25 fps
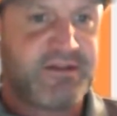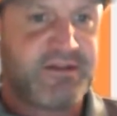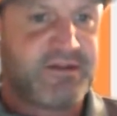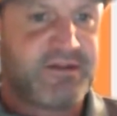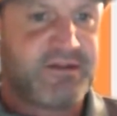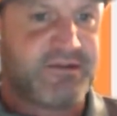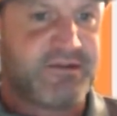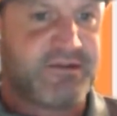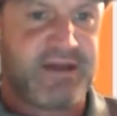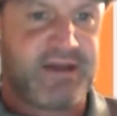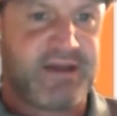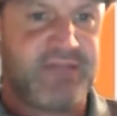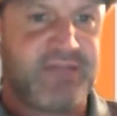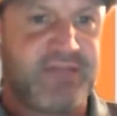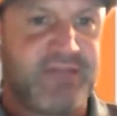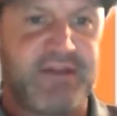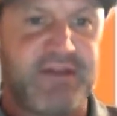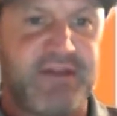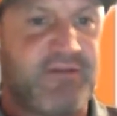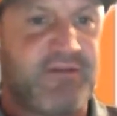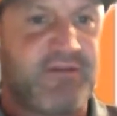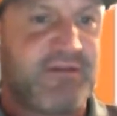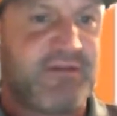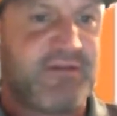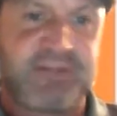Okay. They
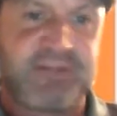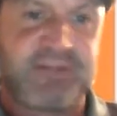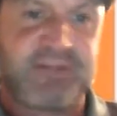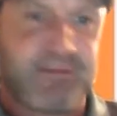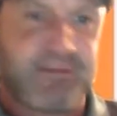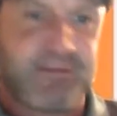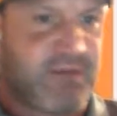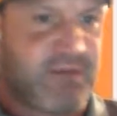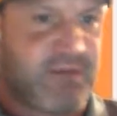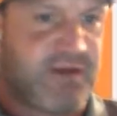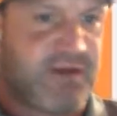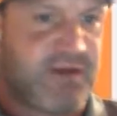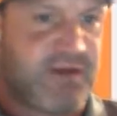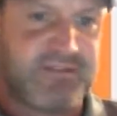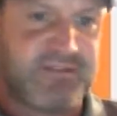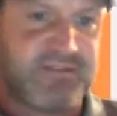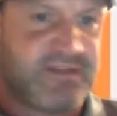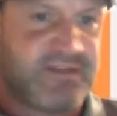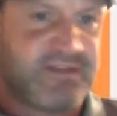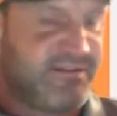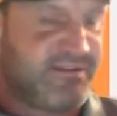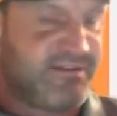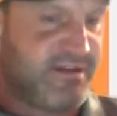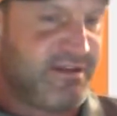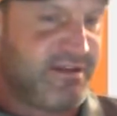don't even have to get balls.
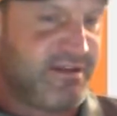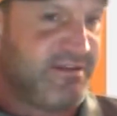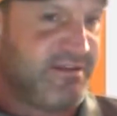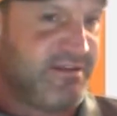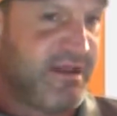That's it.